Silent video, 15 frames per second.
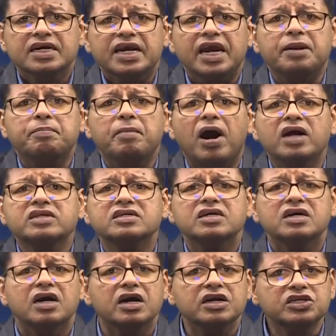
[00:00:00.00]
It marked
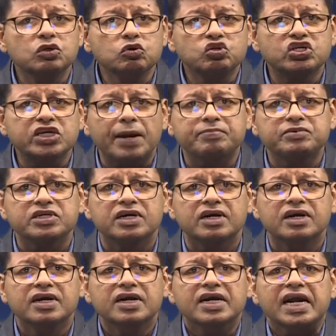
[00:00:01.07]
a new
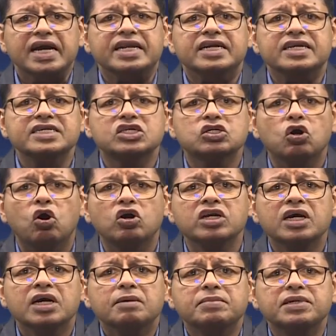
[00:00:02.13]
chapter in a
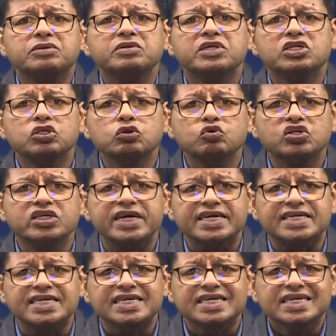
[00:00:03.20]
discord between the two
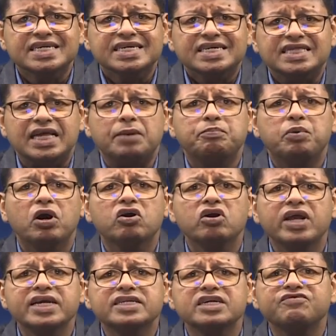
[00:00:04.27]
states that
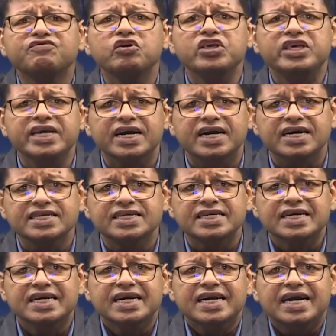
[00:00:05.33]
percolated for years
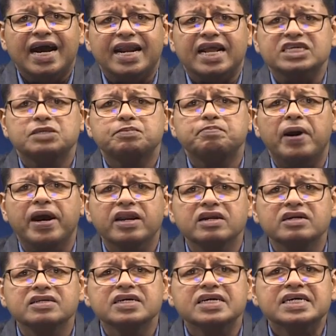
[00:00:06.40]
and has
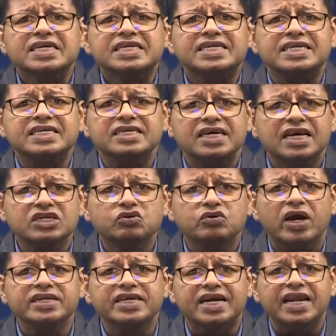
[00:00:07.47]
spiraled since
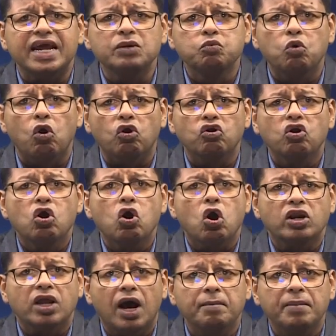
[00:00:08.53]
Israel declared war
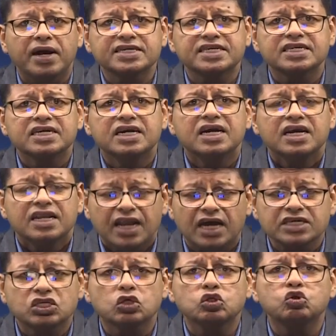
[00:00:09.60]
on Hamas
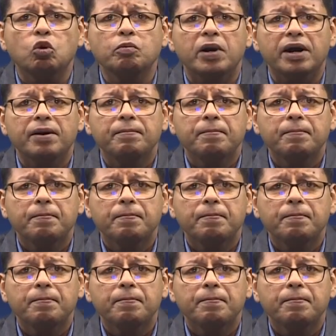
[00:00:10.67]
last October.